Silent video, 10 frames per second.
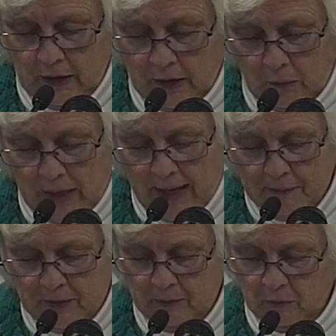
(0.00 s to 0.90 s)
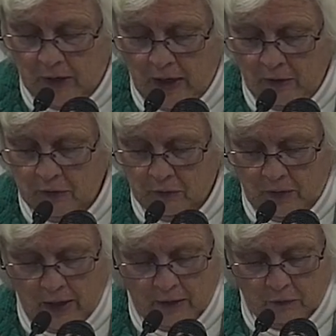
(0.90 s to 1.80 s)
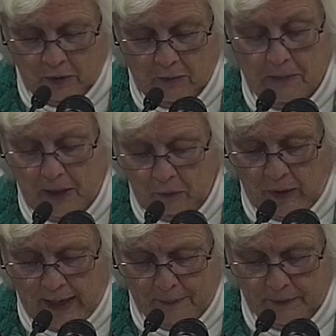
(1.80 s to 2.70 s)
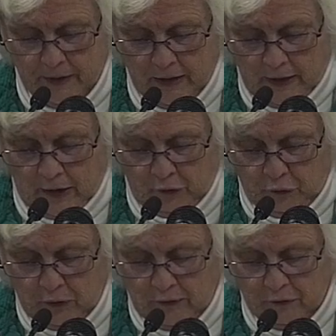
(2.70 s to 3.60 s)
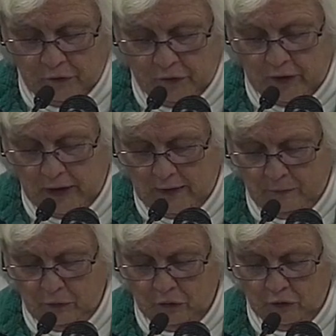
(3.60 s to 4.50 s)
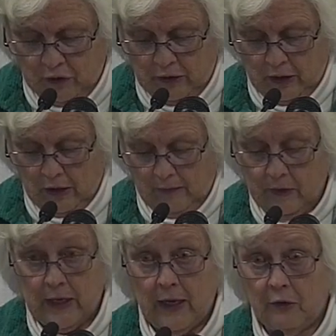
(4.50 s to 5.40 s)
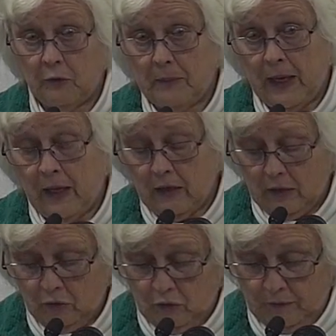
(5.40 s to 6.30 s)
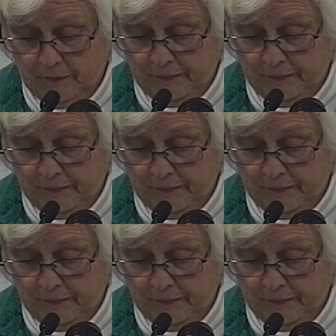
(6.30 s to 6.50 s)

I wrapped him round and round with pet wrap, a sort of sticky version of an ace bandage,